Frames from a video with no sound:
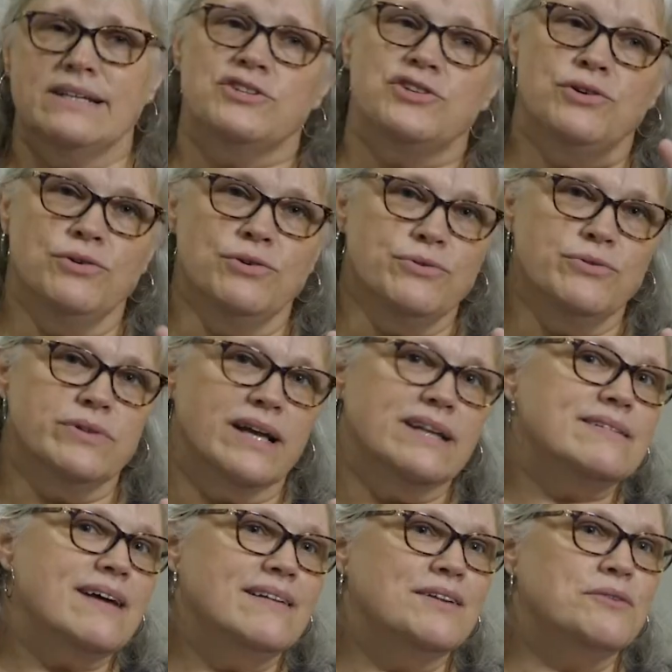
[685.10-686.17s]
2, they
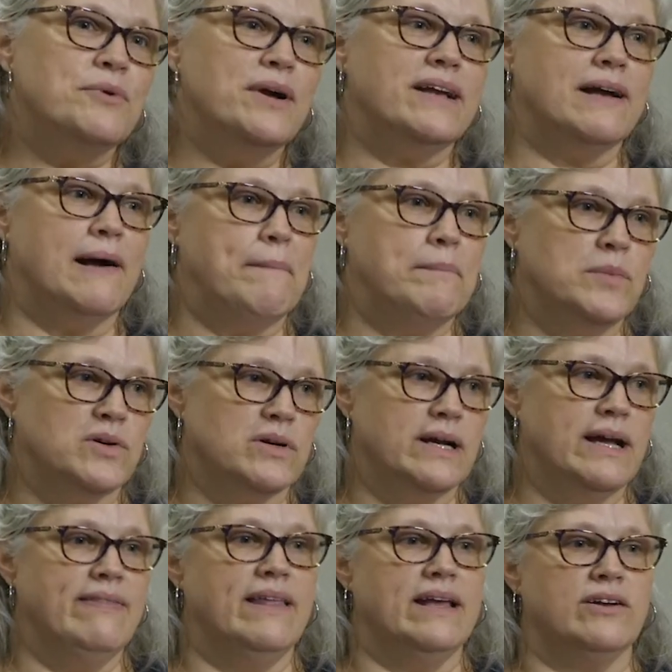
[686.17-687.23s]
tend to wake up more
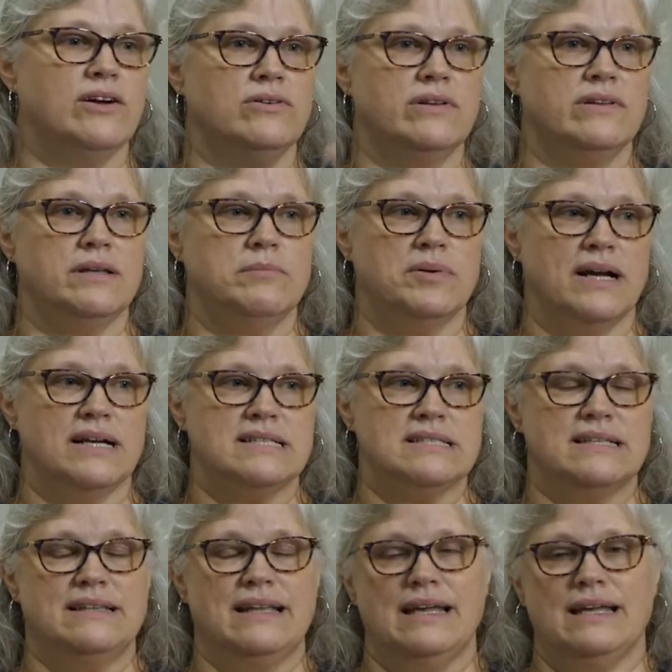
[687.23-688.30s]
and they go to the breast
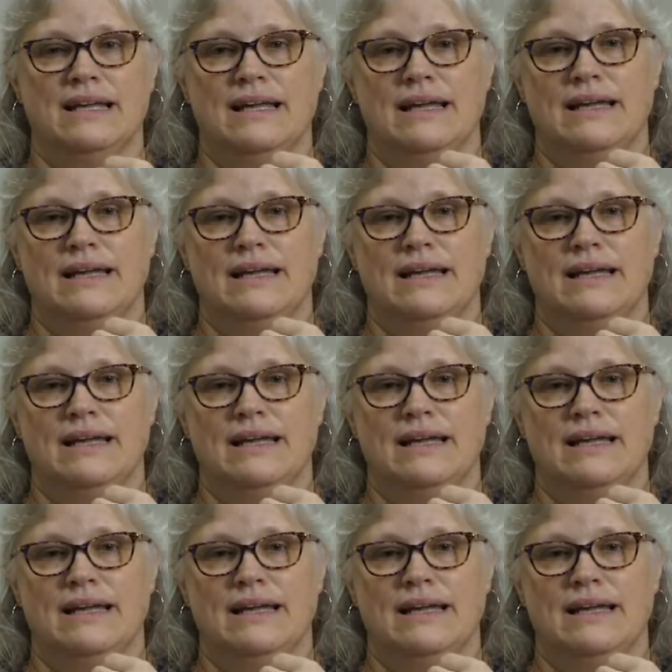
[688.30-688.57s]
and they